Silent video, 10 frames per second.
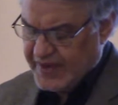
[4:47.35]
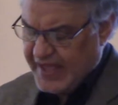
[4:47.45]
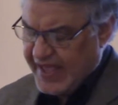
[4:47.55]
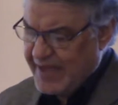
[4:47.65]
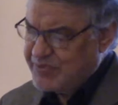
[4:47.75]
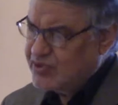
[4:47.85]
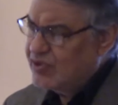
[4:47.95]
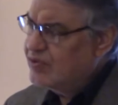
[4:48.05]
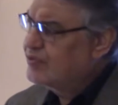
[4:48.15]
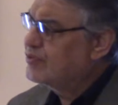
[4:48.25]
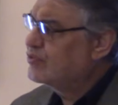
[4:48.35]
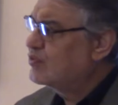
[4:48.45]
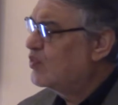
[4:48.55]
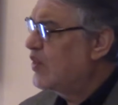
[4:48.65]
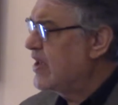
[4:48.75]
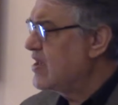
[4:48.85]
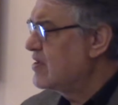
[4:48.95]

absolute way